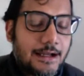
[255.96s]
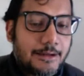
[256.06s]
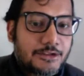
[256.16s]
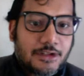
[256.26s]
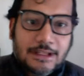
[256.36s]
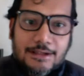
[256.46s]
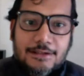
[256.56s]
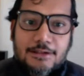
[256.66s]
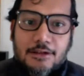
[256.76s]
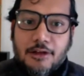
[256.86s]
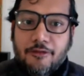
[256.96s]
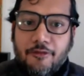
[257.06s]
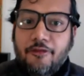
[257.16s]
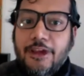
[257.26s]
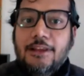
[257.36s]
so that it doesn't
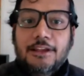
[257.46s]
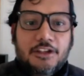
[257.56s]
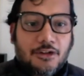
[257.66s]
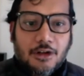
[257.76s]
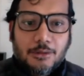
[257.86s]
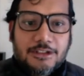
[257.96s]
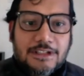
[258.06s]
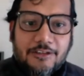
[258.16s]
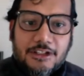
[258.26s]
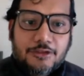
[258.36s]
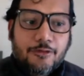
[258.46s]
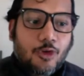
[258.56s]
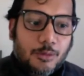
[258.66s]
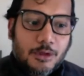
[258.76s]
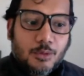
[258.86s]
feel like you're always having this
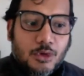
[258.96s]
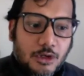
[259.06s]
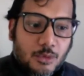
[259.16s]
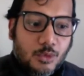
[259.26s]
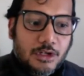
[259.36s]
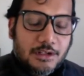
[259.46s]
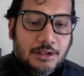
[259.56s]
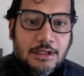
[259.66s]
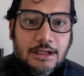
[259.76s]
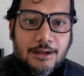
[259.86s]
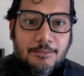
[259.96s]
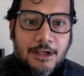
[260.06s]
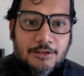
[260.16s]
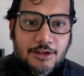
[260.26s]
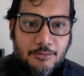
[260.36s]
formal one-on-one
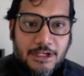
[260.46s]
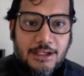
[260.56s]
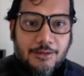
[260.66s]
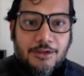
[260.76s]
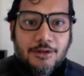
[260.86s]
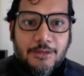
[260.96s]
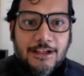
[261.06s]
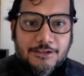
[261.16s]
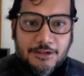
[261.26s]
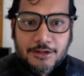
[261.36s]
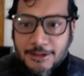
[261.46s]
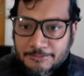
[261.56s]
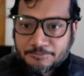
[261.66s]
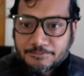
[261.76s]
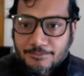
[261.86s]
sort of meeting with your manager,
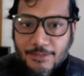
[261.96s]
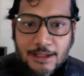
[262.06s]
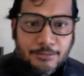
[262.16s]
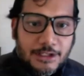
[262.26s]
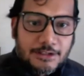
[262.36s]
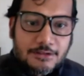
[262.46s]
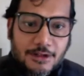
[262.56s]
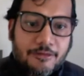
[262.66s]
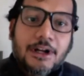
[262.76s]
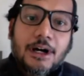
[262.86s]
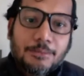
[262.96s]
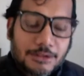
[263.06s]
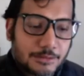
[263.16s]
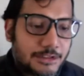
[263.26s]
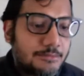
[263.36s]
but it's sort of
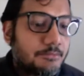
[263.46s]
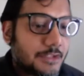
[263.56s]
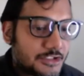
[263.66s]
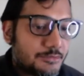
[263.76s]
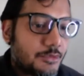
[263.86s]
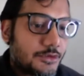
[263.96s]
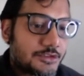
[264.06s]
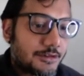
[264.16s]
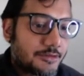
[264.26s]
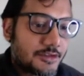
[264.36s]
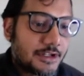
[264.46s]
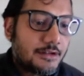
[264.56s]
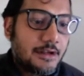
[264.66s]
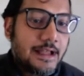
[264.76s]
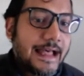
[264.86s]
coupled with much more sort of
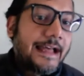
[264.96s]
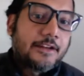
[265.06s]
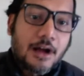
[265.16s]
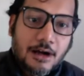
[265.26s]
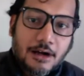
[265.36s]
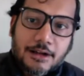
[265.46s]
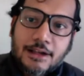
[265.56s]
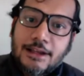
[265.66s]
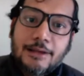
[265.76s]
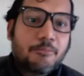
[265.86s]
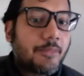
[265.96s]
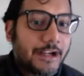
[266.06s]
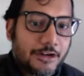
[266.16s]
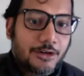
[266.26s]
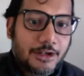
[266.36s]
ad hoc
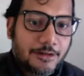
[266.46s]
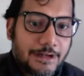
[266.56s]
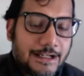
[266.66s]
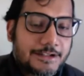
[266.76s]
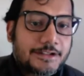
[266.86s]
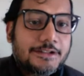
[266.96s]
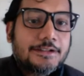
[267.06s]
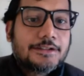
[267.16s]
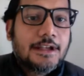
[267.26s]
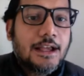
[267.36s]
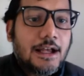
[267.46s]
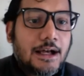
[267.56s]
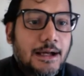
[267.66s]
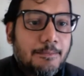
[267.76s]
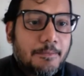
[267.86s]
micro interactions
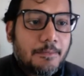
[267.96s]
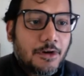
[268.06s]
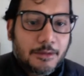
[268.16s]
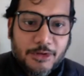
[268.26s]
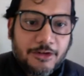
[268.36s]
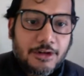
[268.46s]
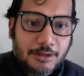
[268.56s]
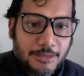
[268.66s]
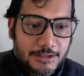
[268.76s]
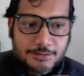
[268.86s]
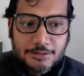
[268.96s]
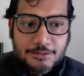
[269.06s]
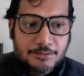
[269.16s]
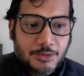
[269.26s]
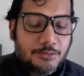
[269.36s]
on a periodic basis
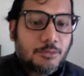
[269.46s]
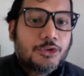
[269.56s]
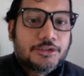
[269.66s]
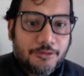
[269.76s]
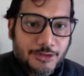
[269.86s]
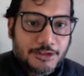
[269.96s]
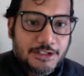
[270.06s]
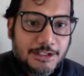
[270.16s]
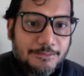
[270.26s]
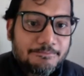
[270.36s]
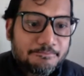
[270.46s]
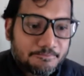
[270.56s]
with most of your team.